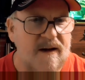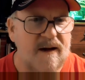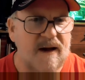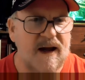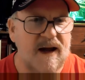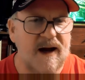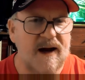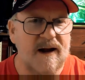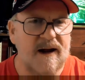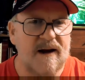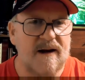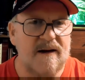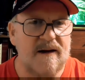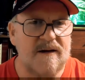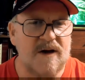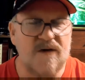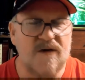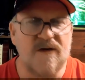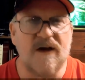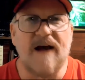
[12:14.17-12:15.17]
And
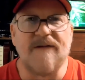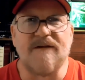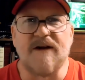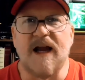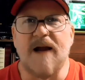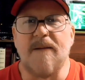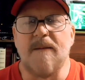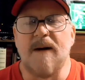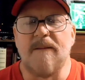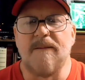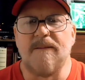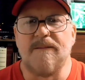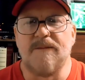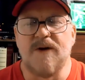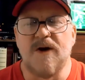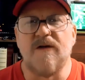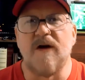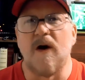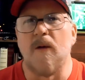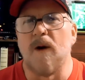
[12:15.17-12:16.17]
usually
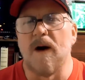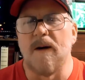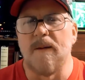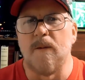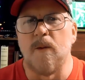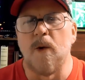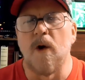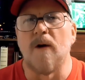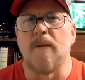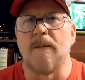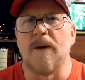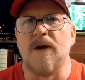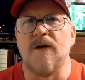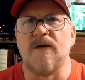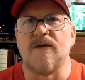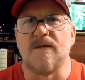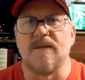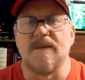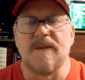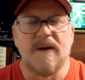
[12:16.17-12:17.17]
I wear work
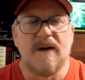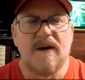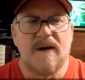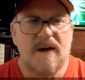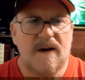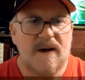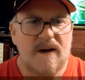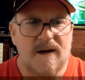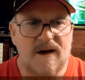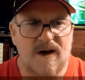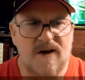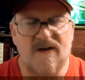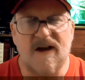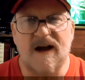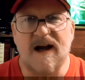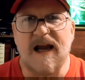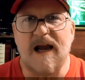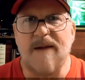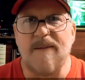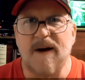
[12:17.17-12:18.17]
boots, and usually I
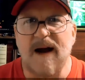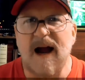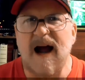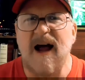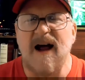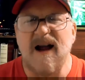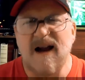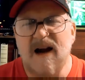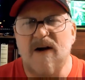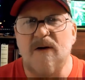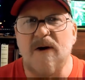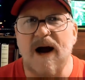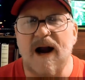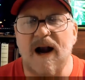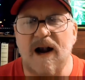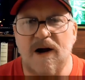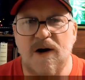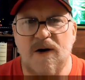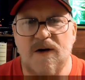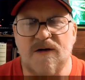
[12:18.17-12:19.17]
keep it kind
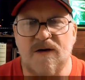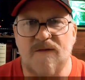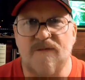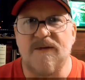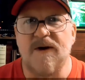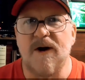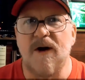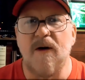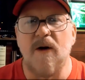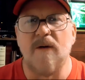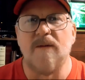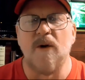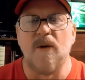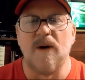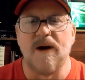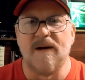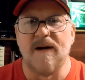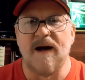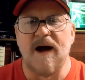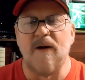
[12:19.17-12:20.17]
of loose,
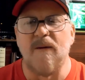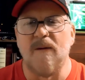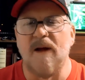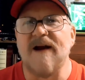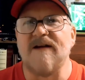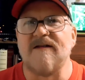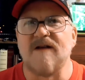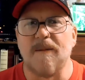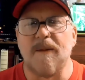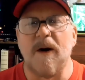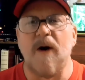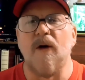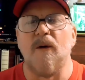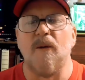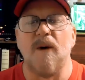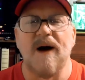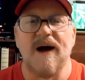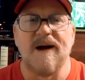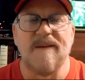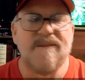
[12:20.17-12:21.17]
only I don't lace up all the
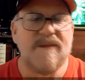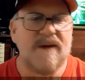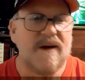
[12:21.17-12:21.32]
way.